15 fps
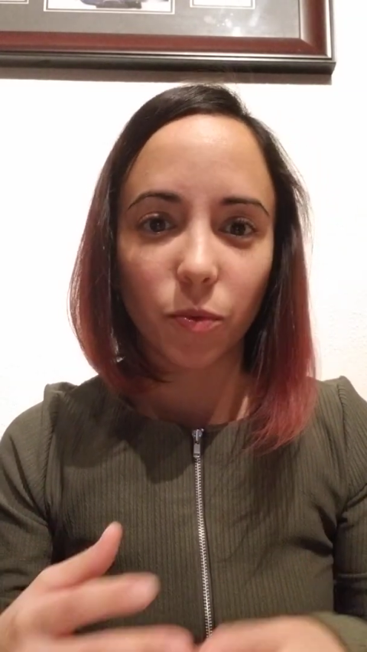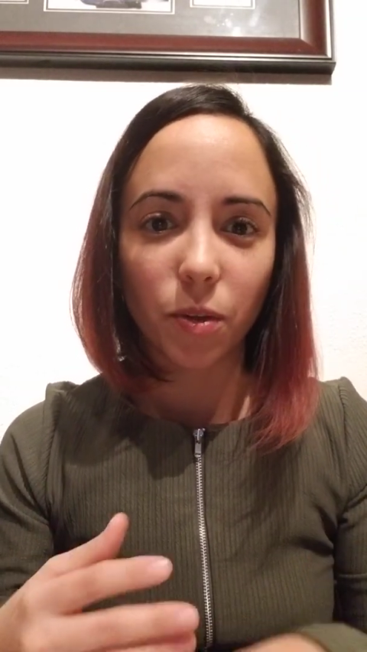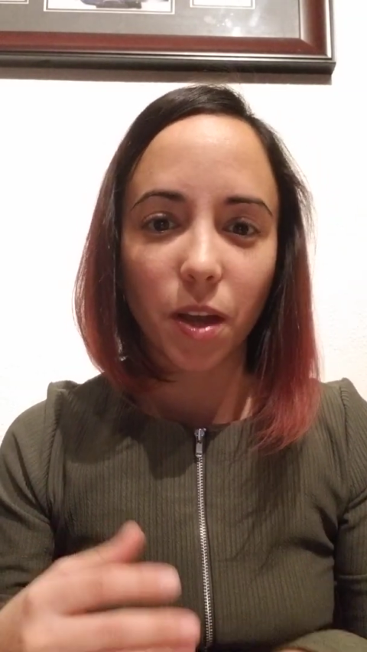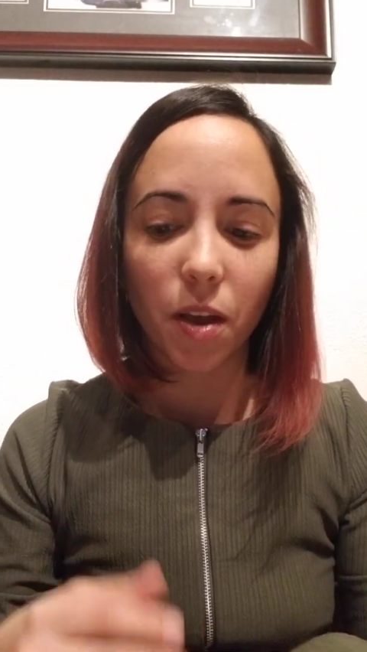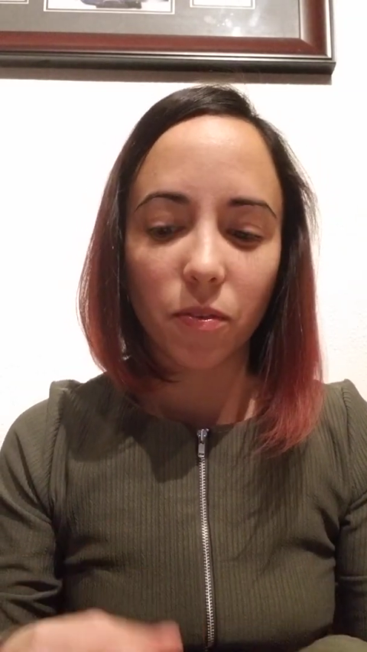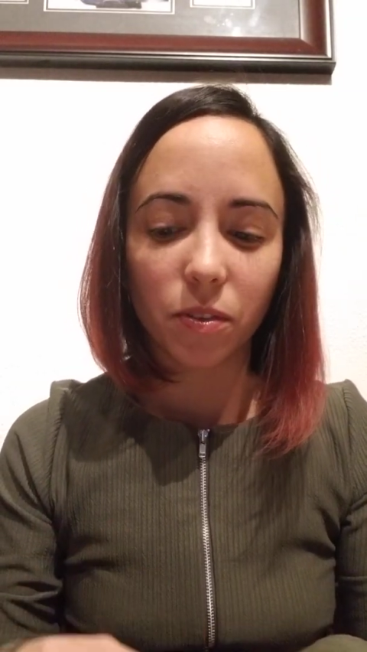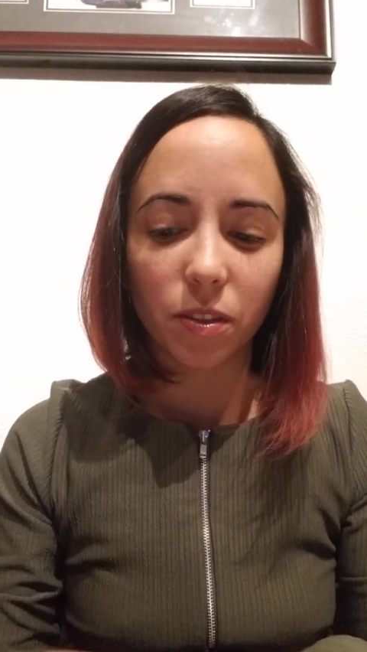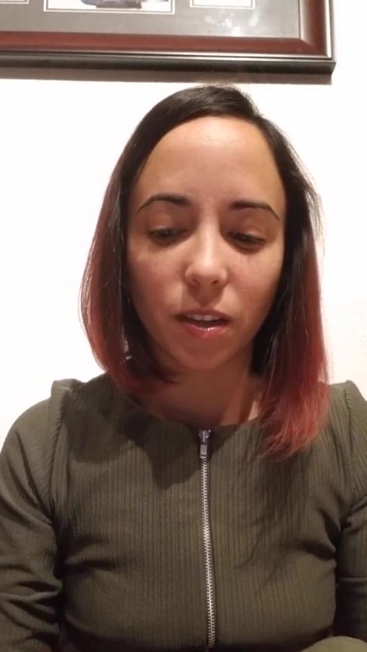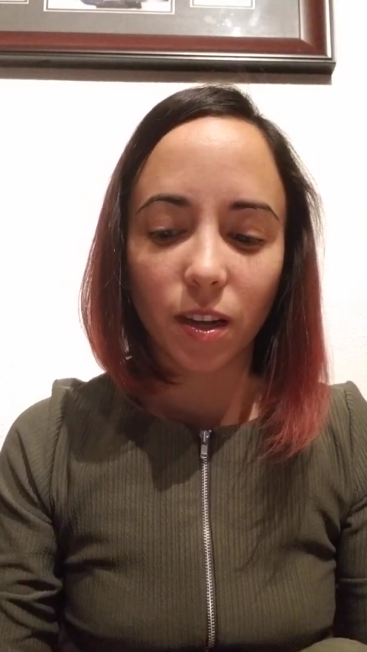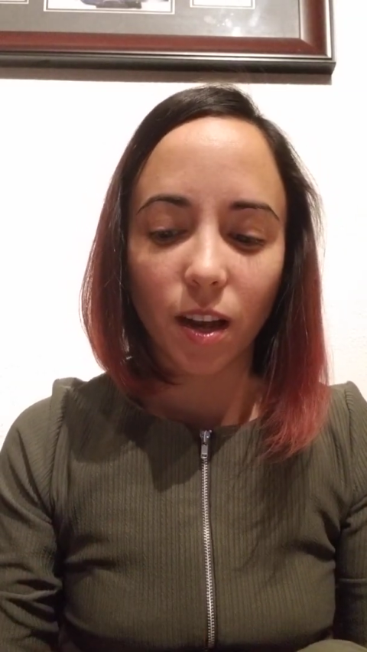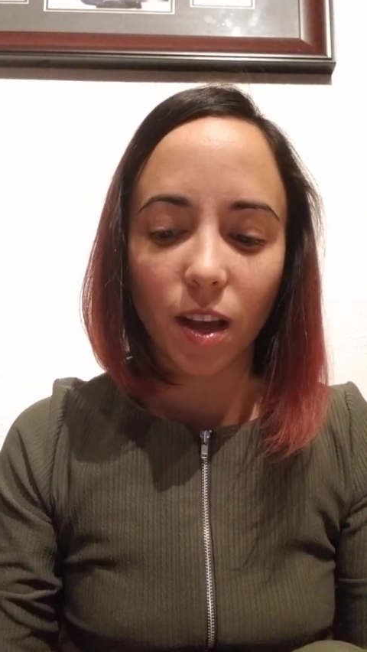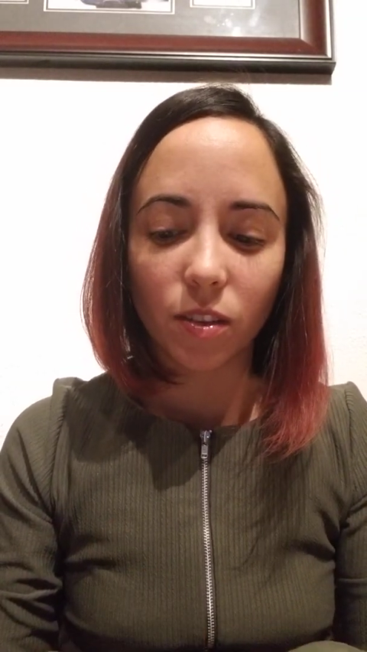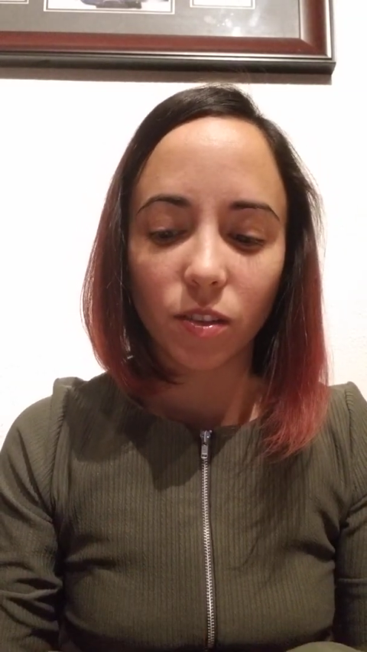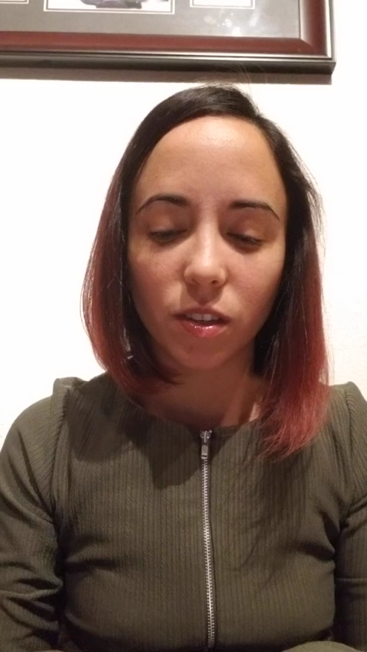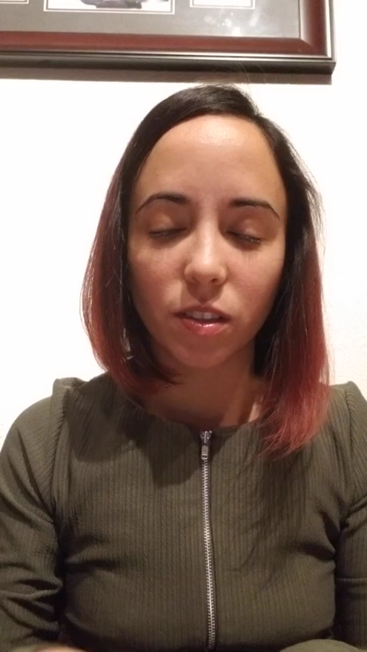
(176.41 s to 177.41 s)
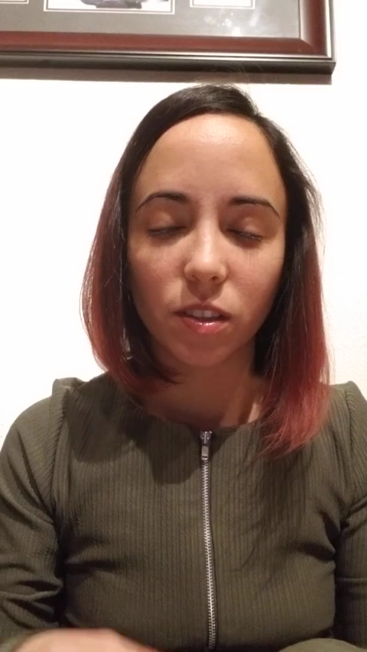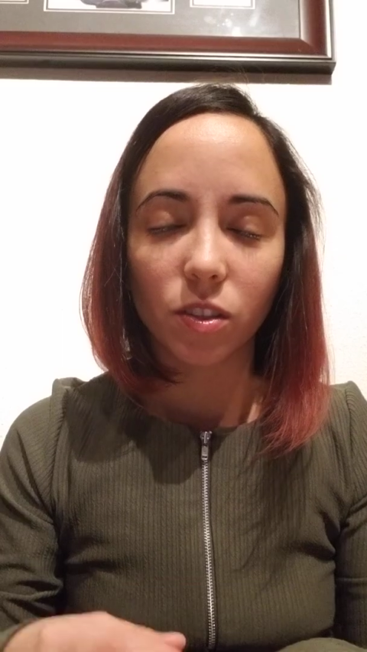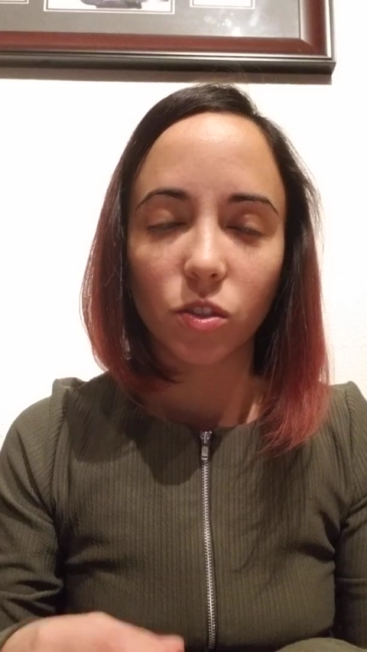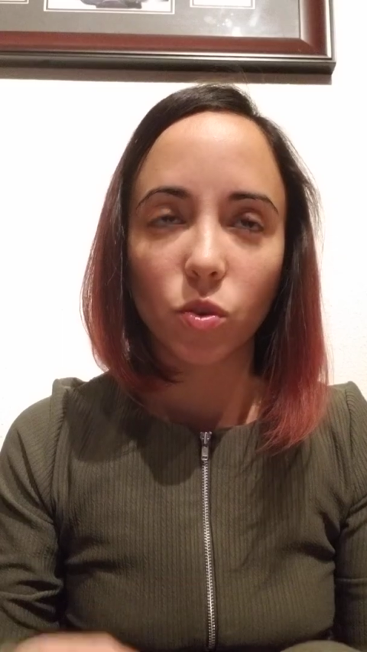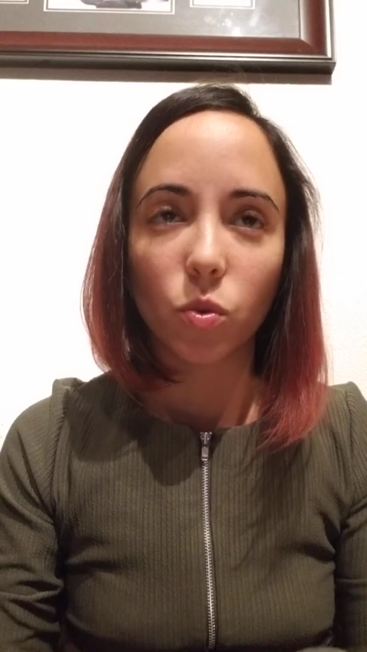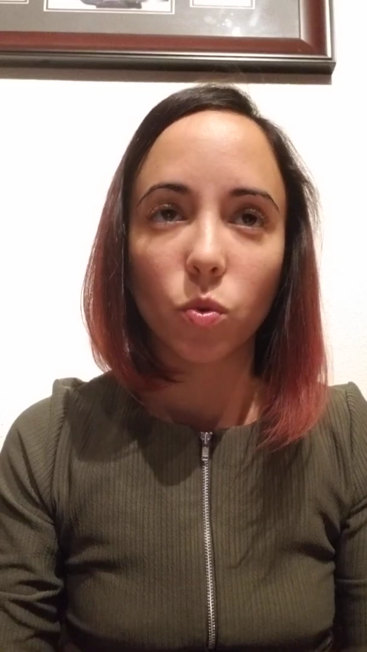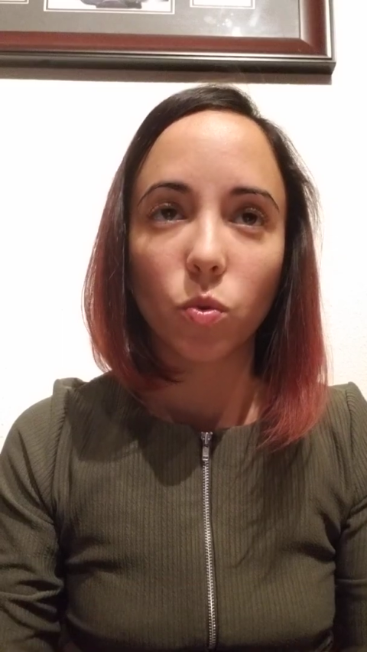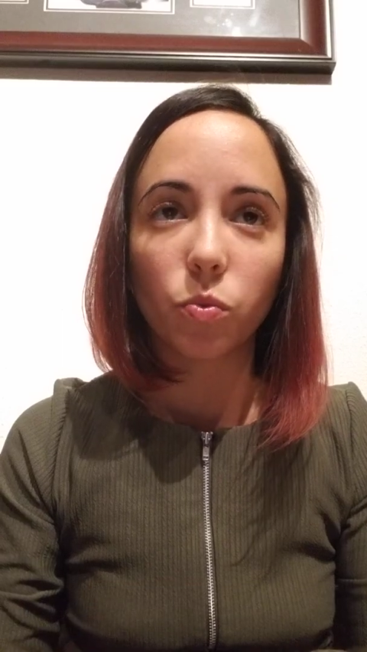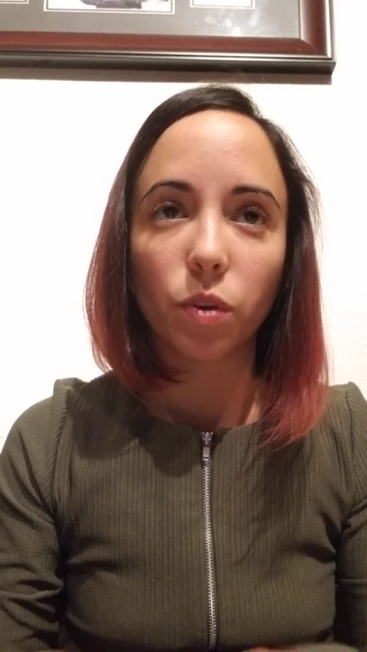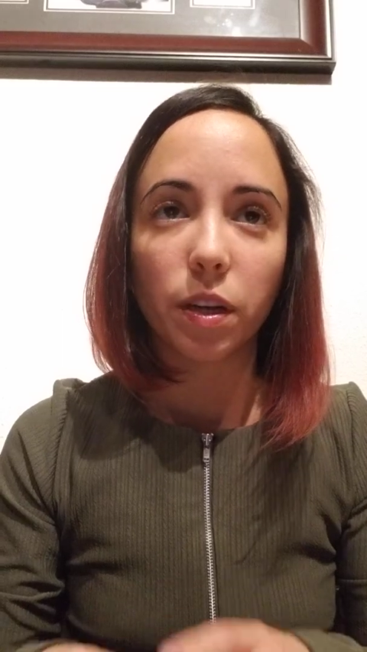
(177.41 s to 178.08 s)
we have in the class in the school.